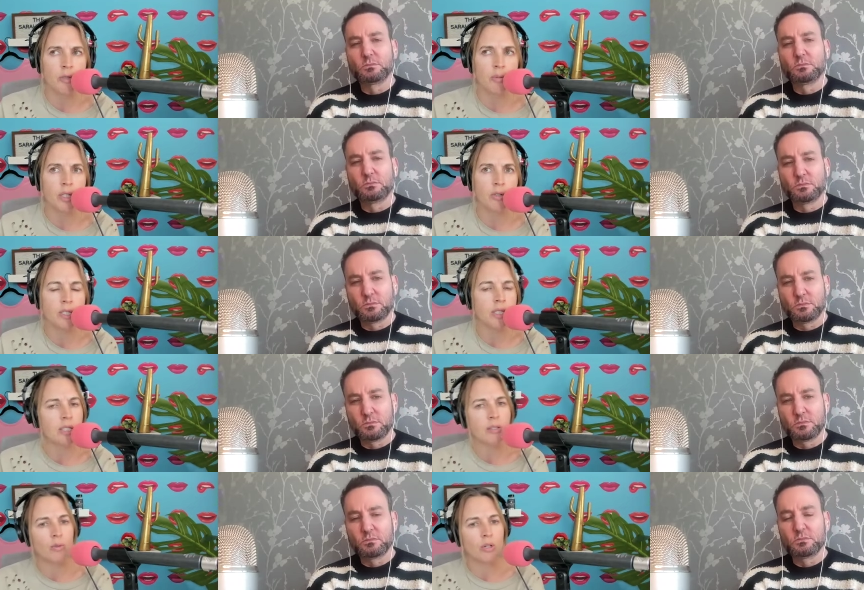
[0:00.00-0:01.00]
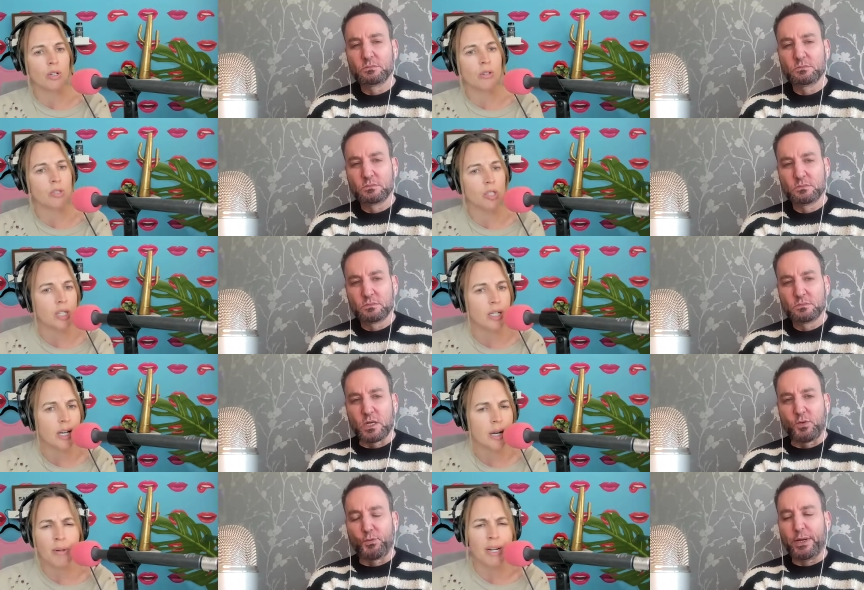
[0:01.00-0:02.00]
Speaker 1: to be using the word OG.
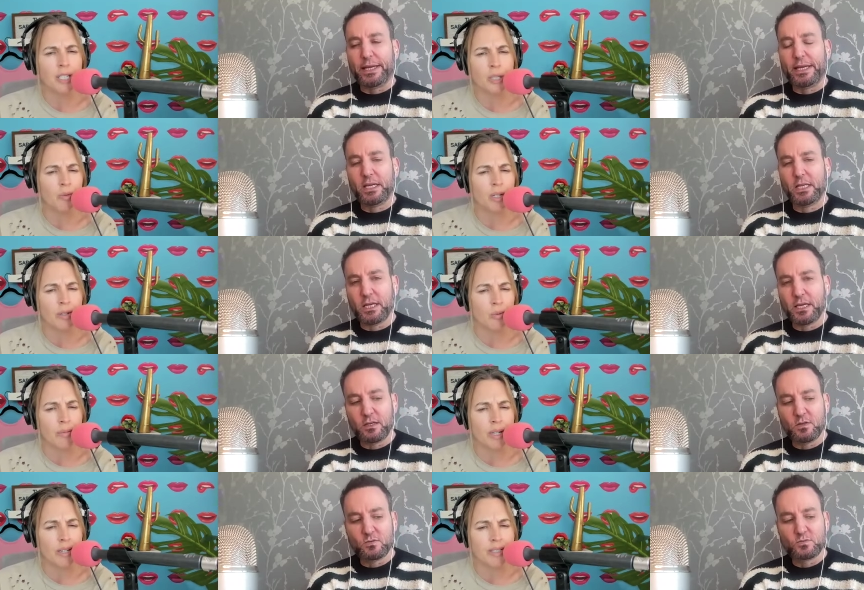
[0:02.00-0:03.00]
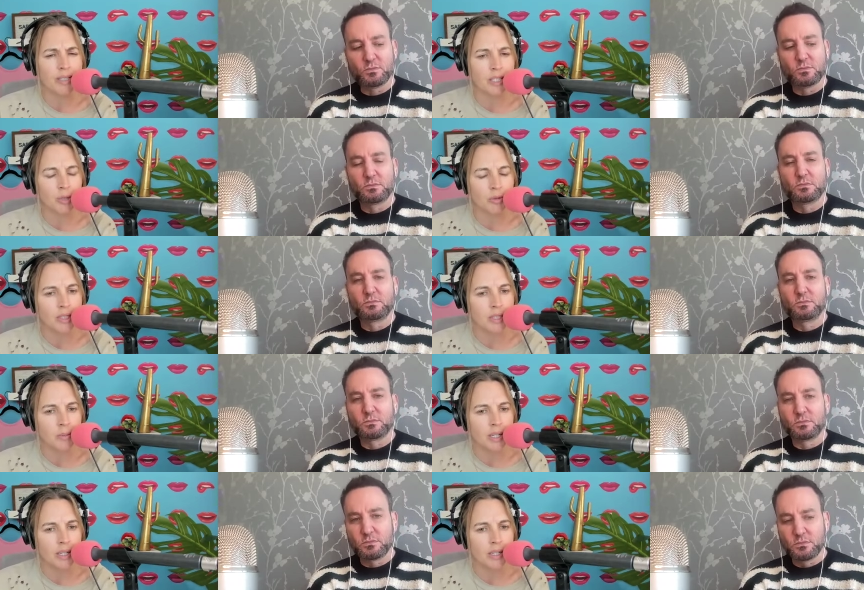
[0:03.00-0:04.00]
But actually, one of the women on stage was
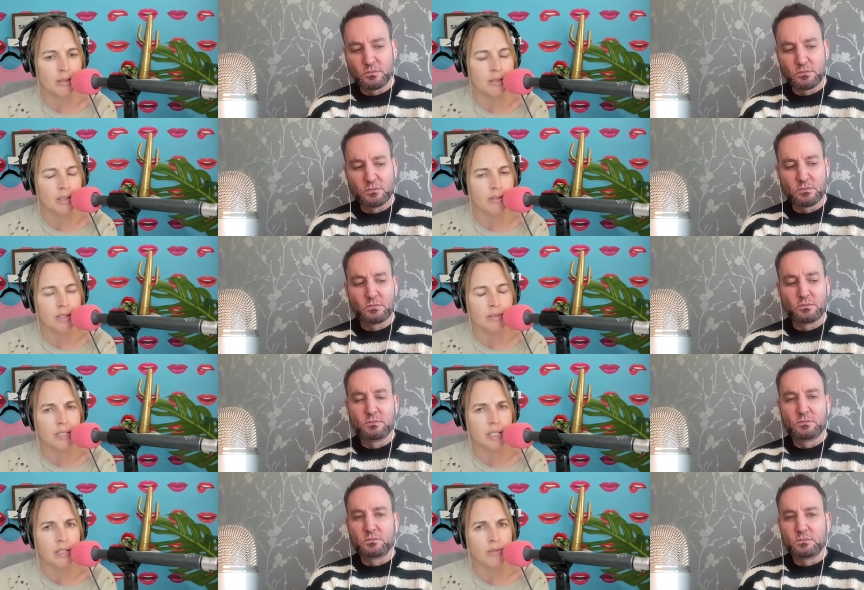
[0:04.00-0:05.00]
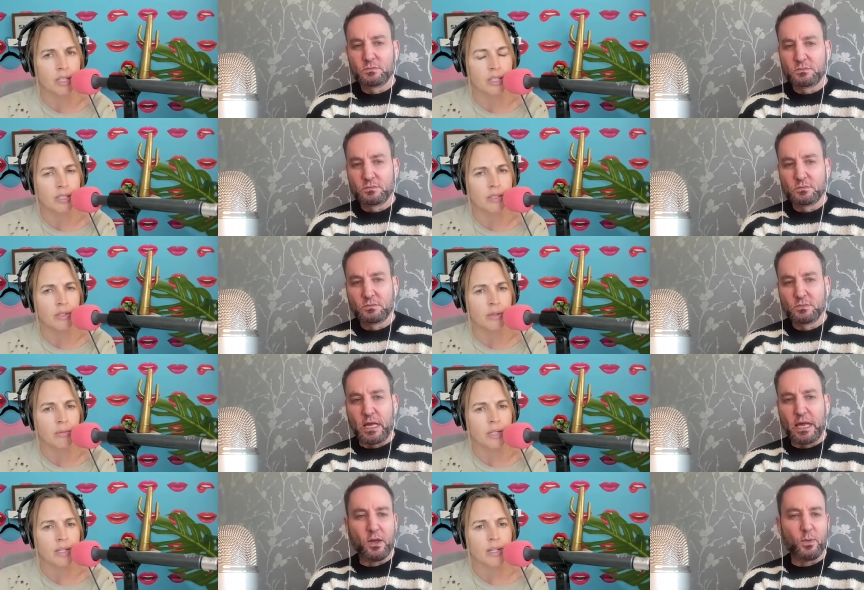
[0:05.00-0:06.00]
Hispanic. So that was kind of racist of him.
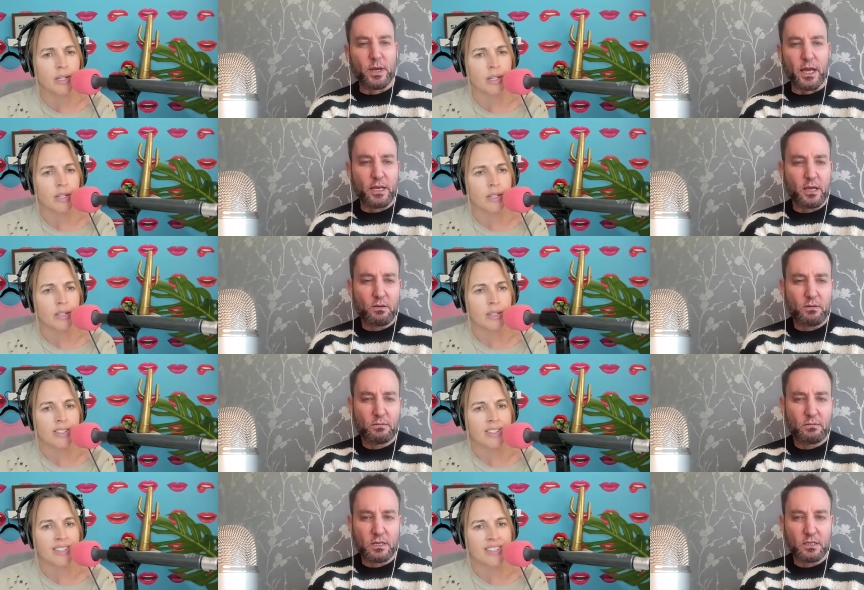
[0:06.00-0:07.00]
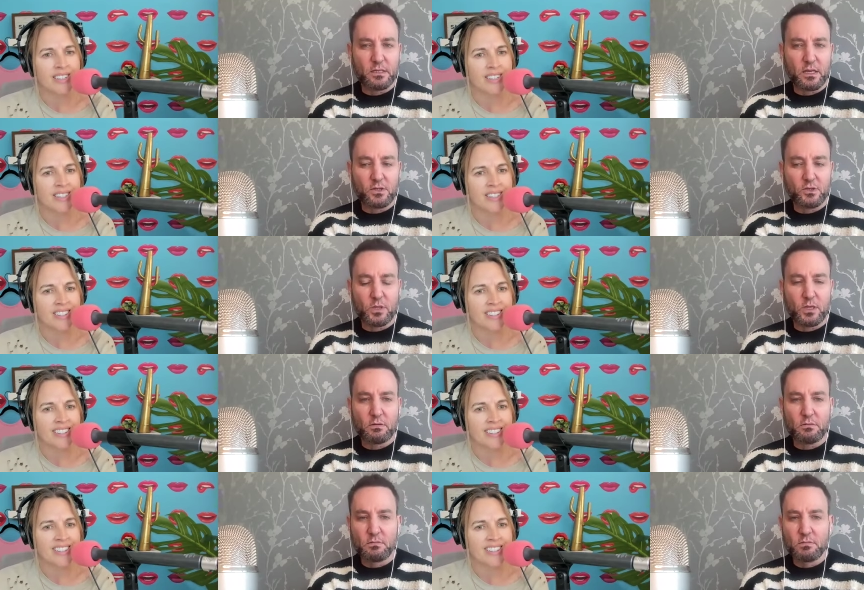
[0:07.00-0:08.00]
Speaker 2: Anyone I know on stage with
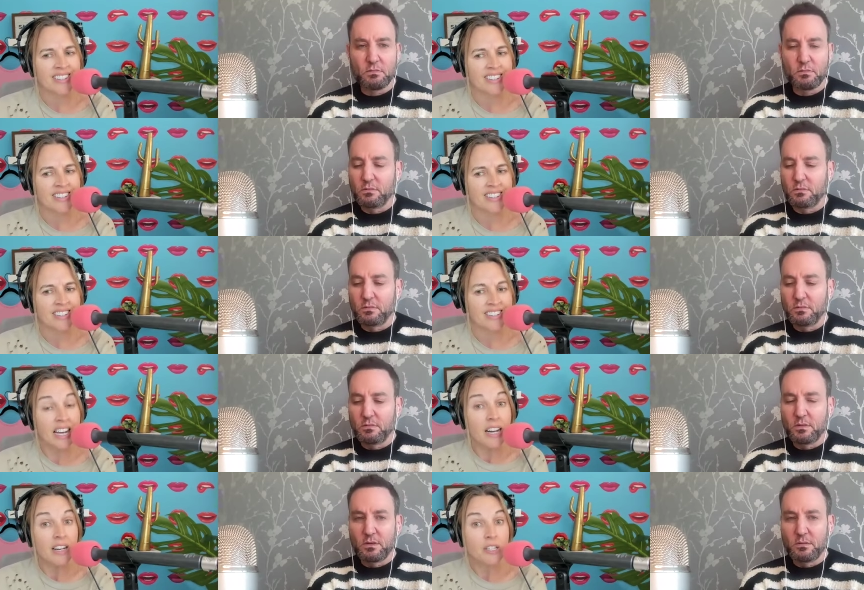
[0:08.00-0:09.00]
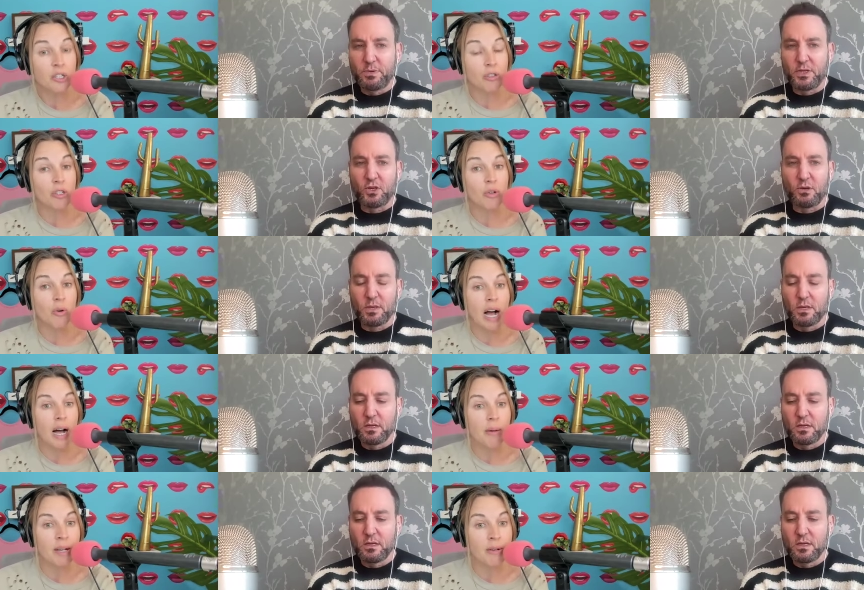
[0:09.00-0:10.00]
you?
Speaker 1: Yeah. Your new,
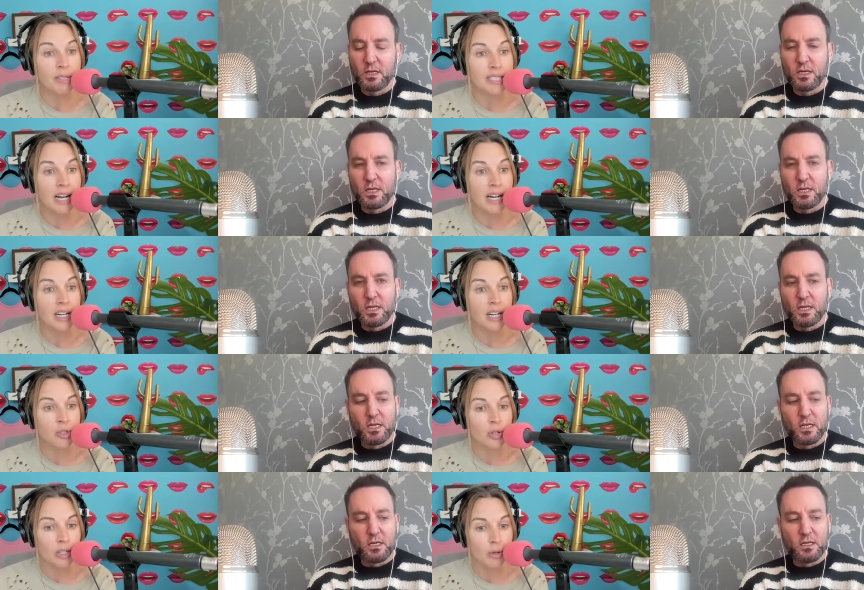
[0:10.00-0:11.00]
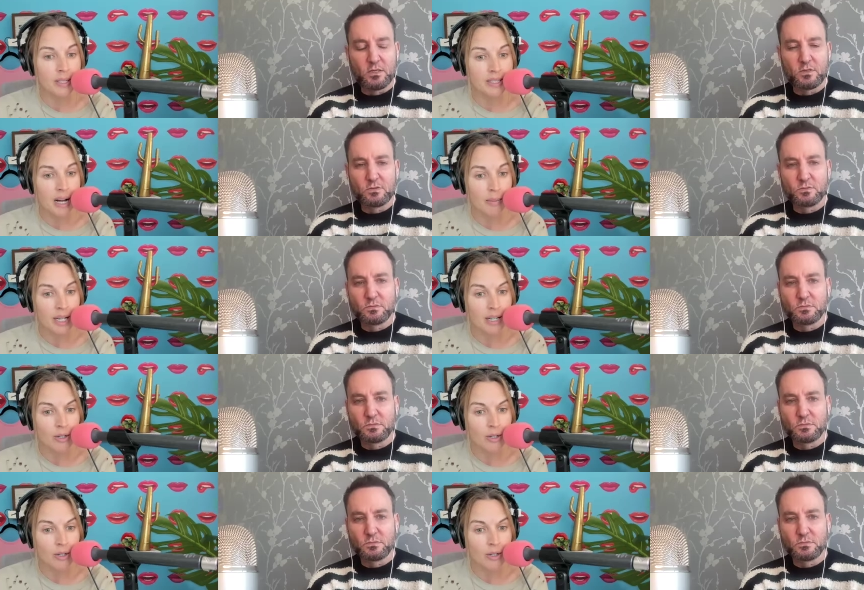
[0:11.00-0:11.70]
um, it was uh, Andrea Lopez Comedy,